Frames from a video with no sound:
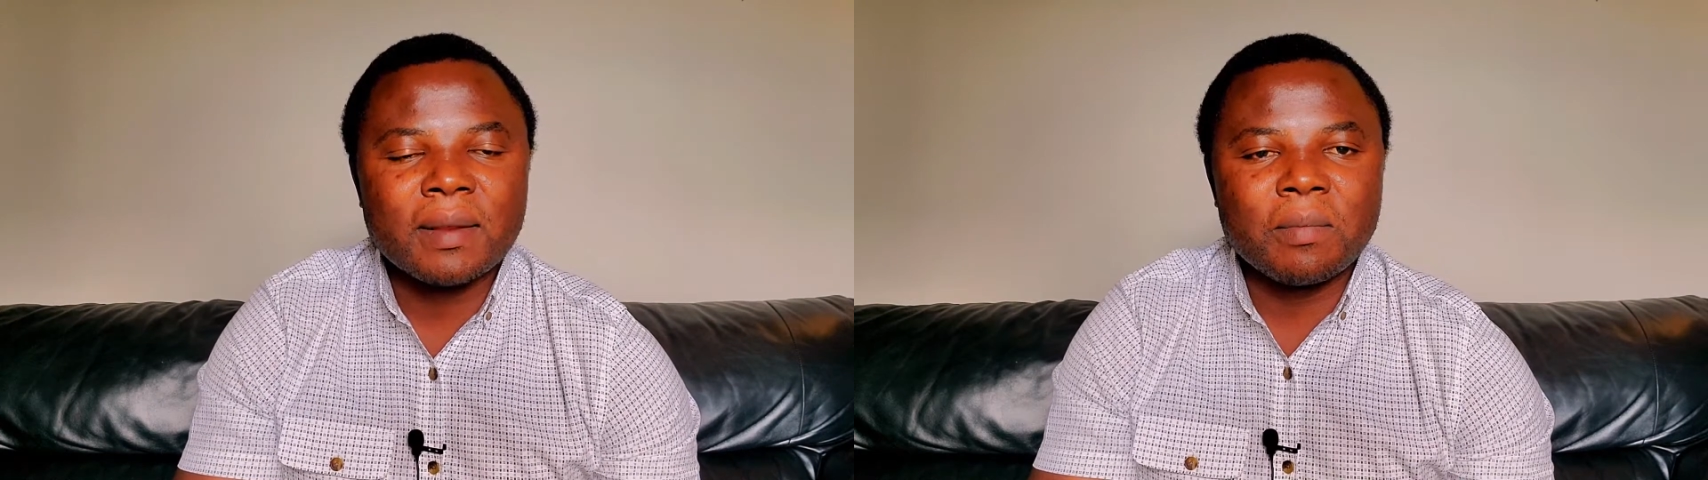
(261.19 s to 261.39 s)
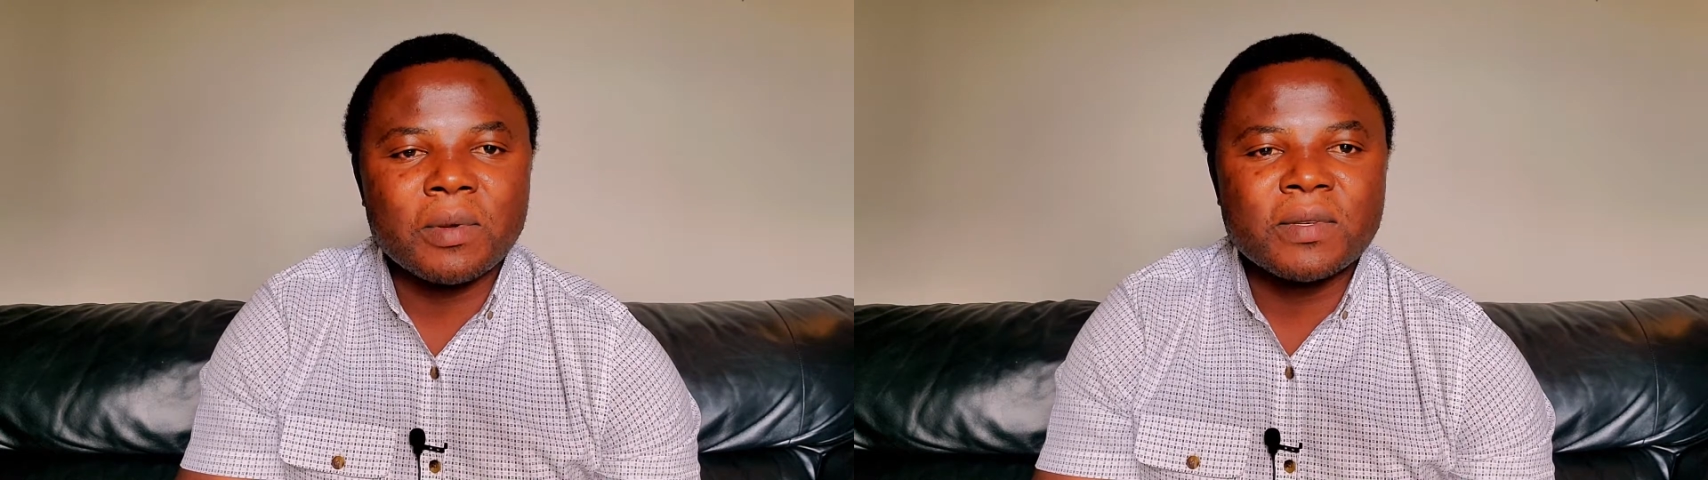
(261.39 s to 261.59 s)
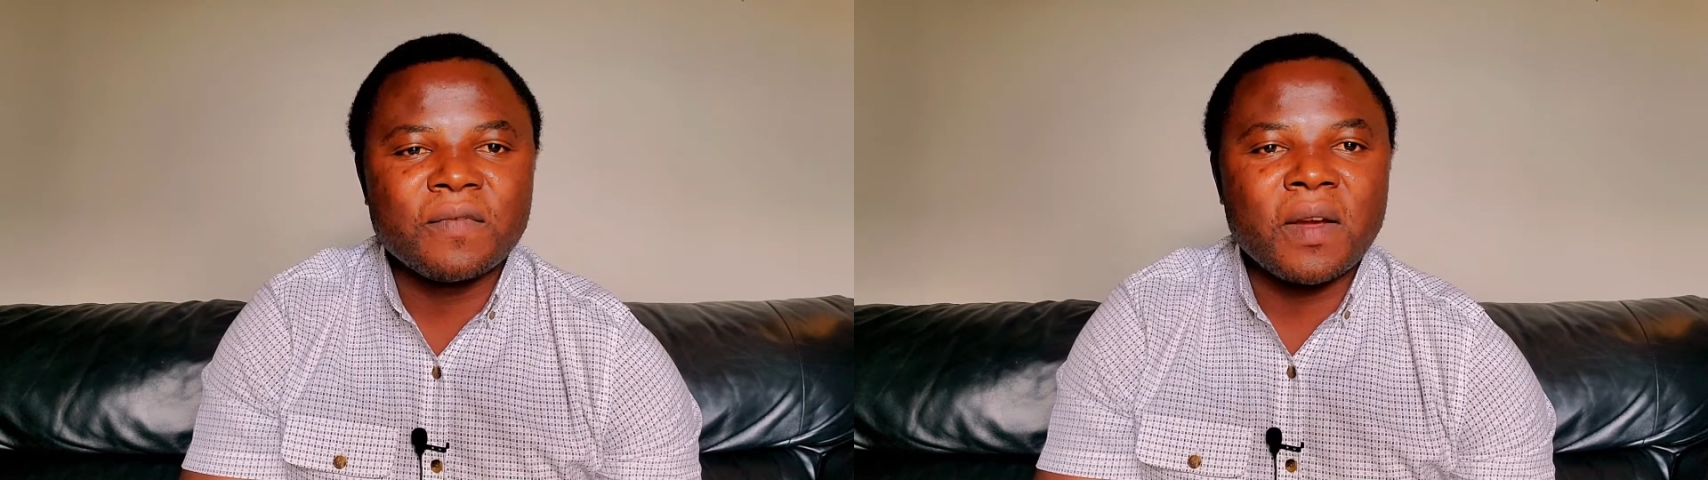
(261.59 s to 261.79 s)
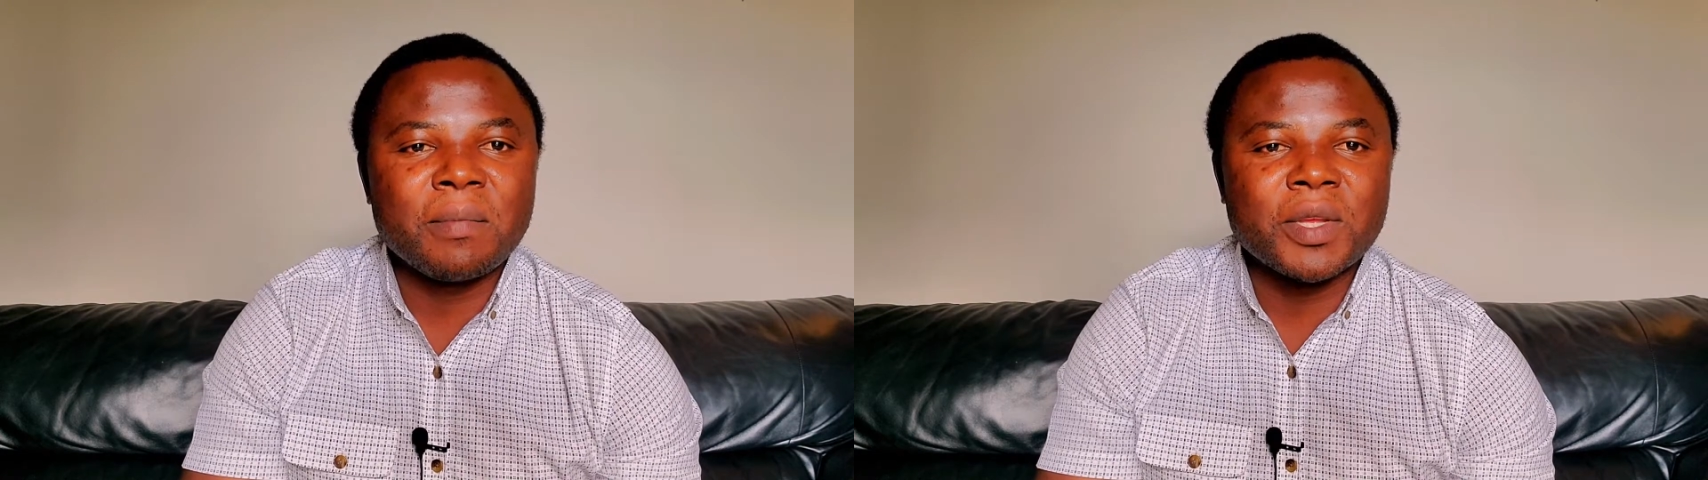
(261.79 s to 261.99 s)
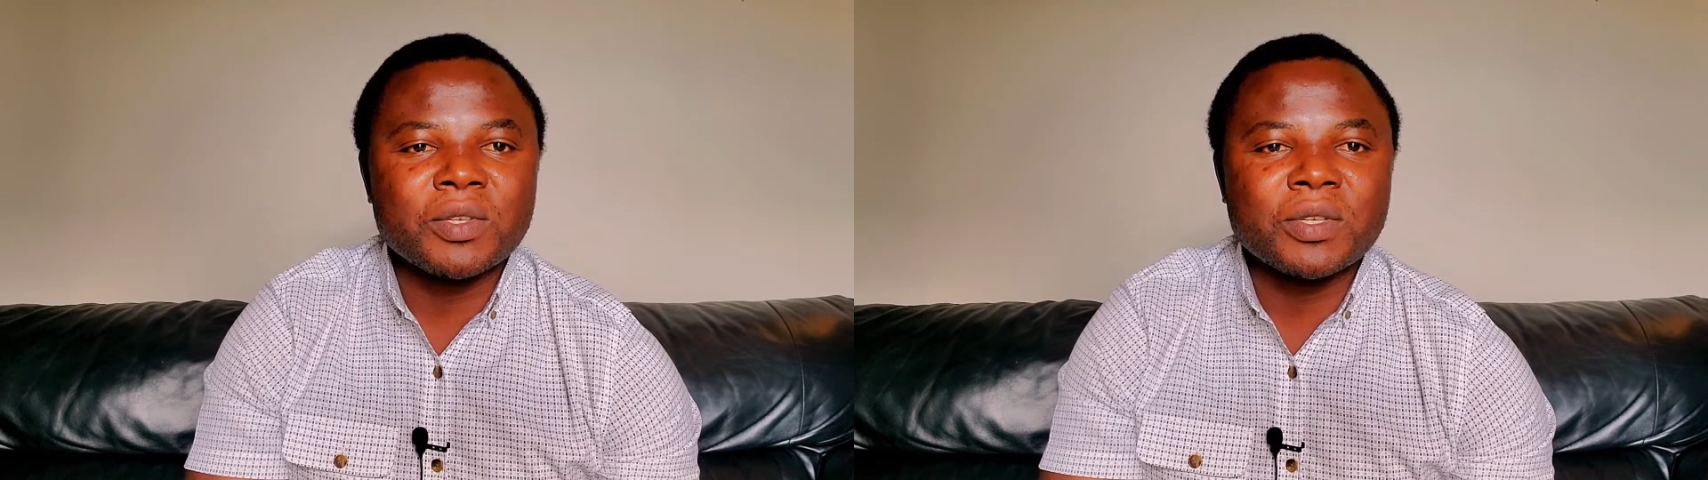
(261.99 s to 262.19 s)
in most of our
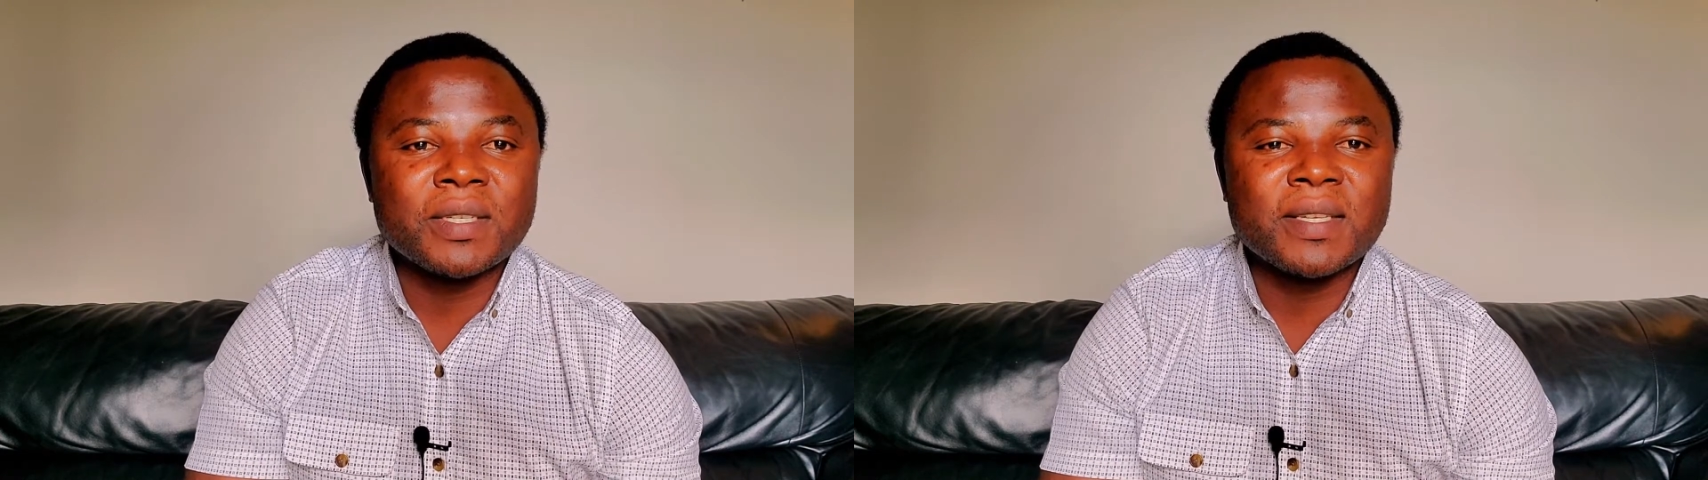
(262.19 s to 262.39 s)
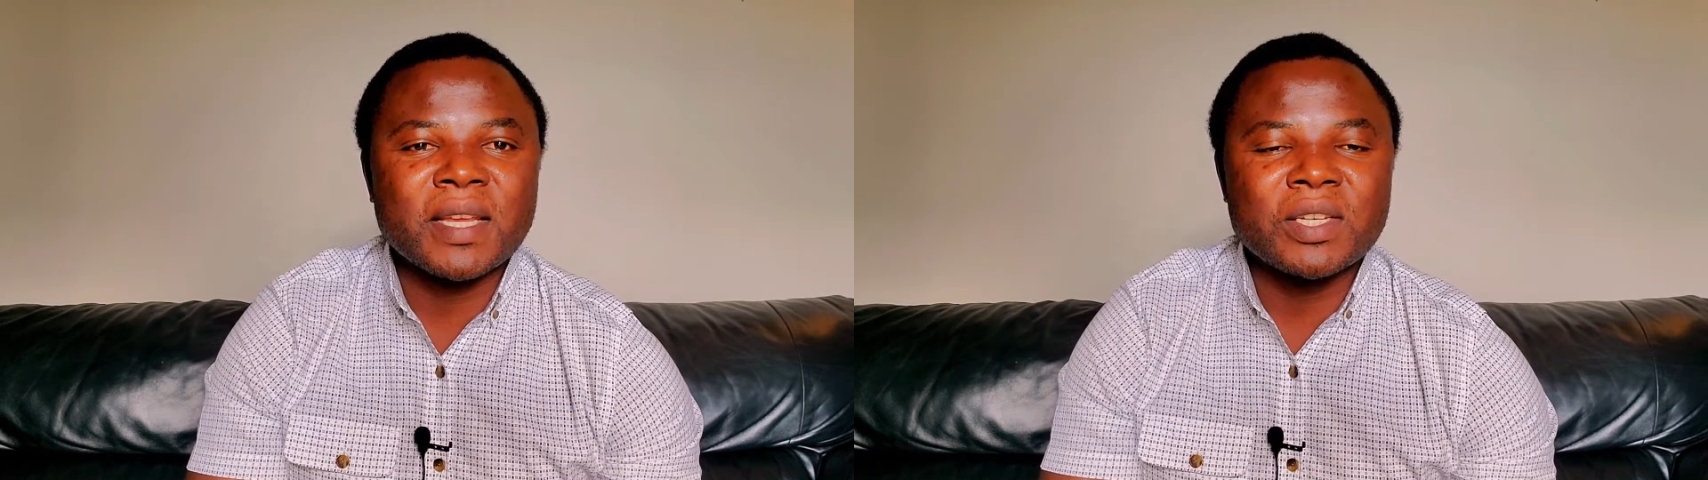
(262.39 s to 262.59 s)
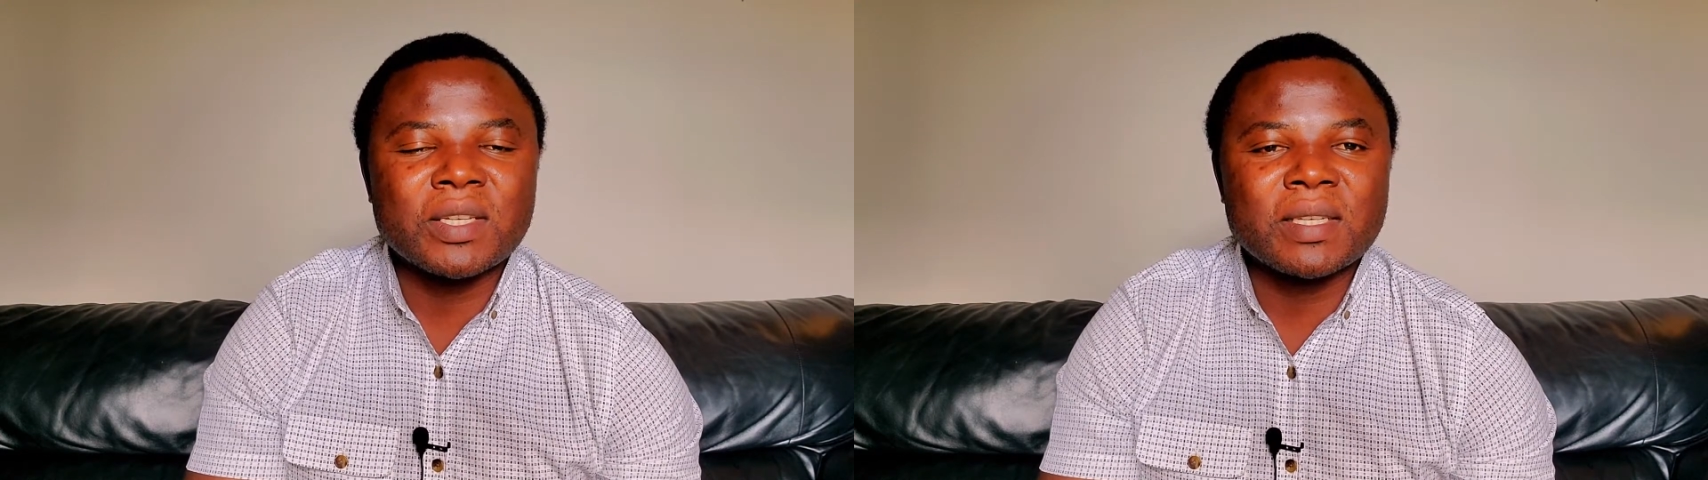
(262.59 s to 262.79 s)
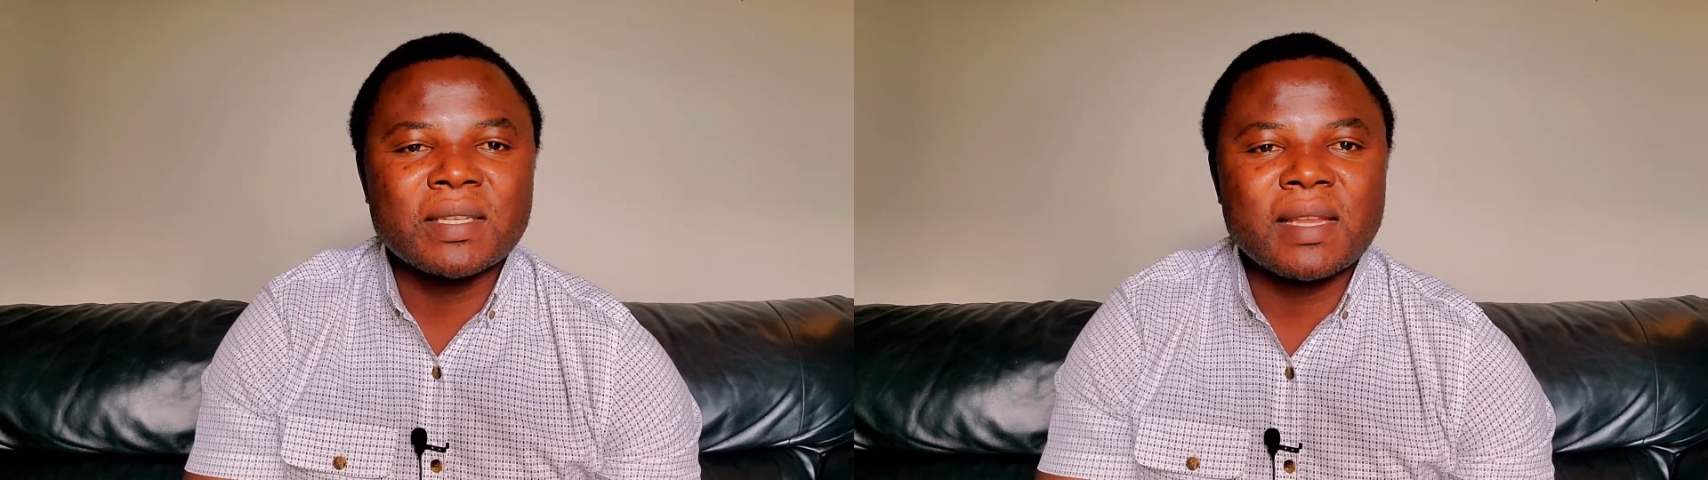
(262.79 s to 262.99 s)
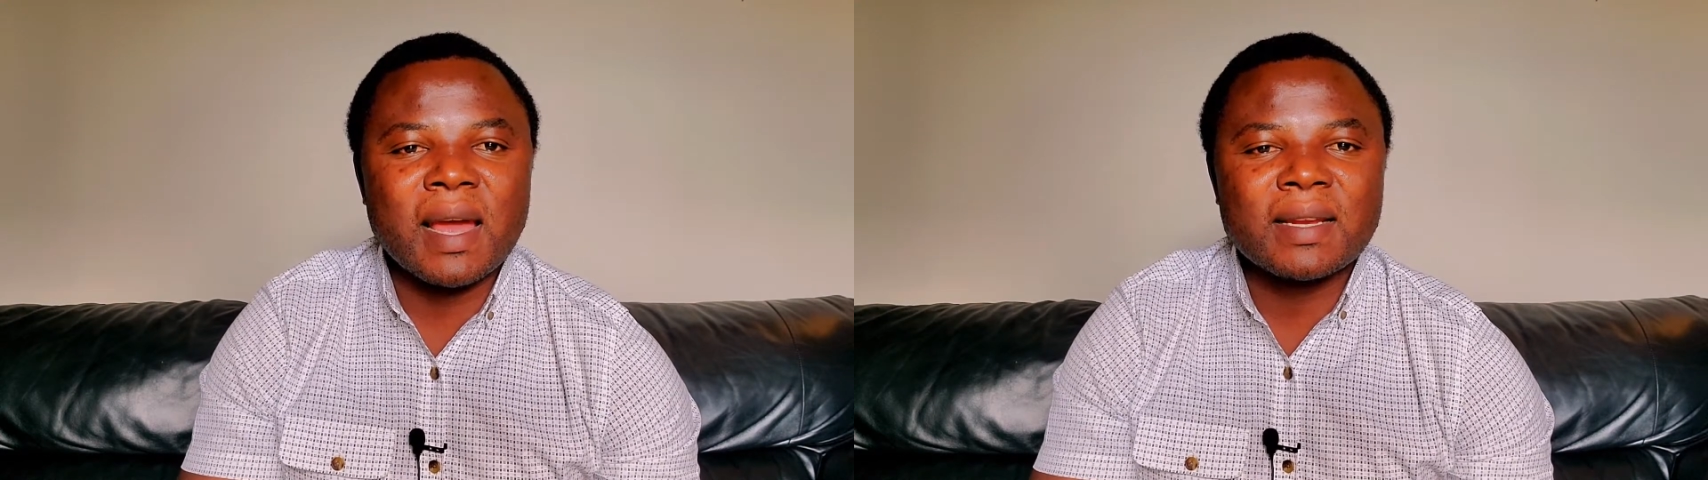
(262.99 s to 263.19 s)
mentoring sessions
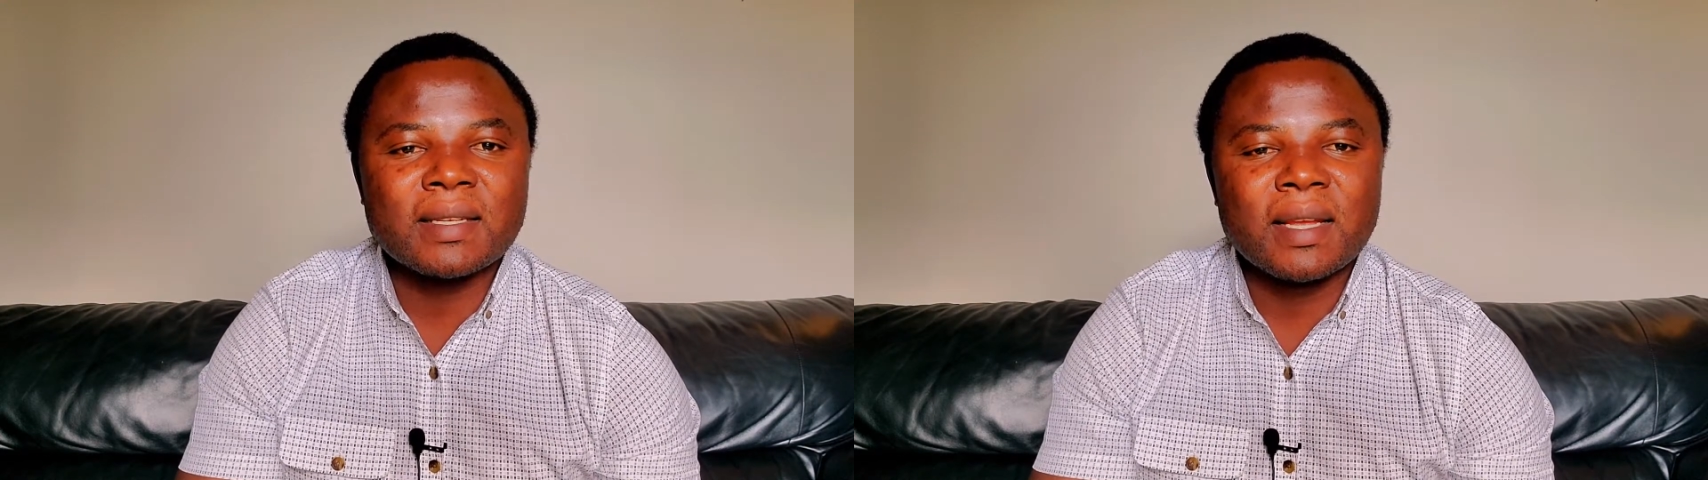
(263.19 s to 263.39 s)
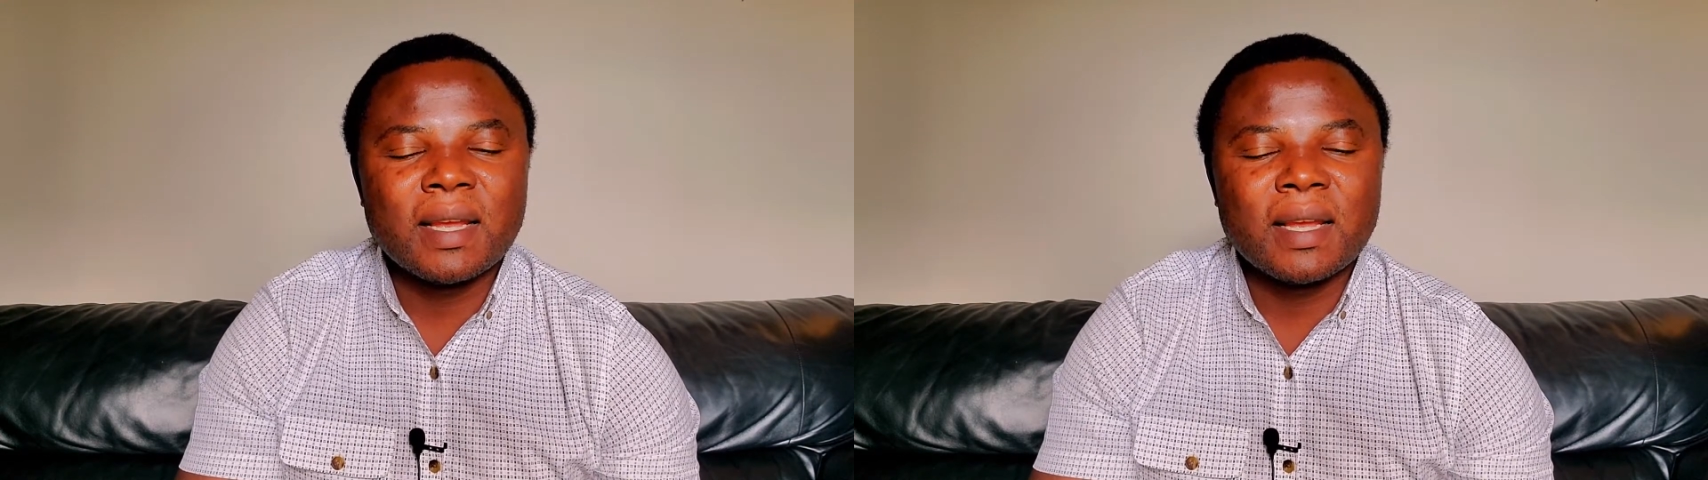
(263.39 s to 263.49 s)
is that